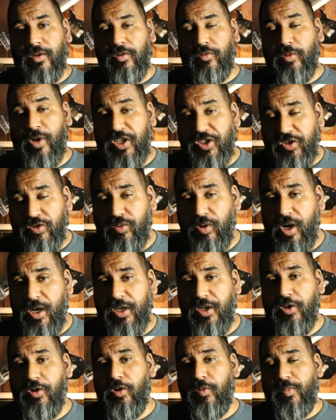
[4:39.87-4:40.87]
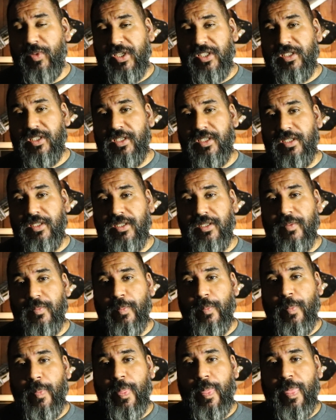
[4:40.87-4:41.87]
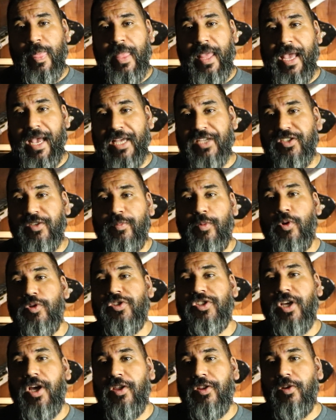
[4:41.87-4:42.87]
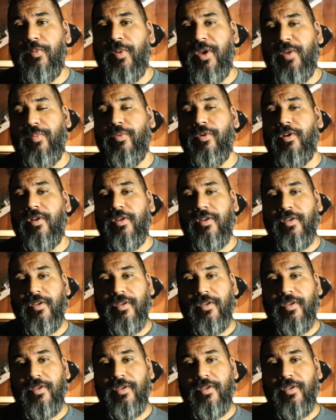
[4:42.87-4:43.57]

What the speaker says: restaurant, your business, as opposed to other people?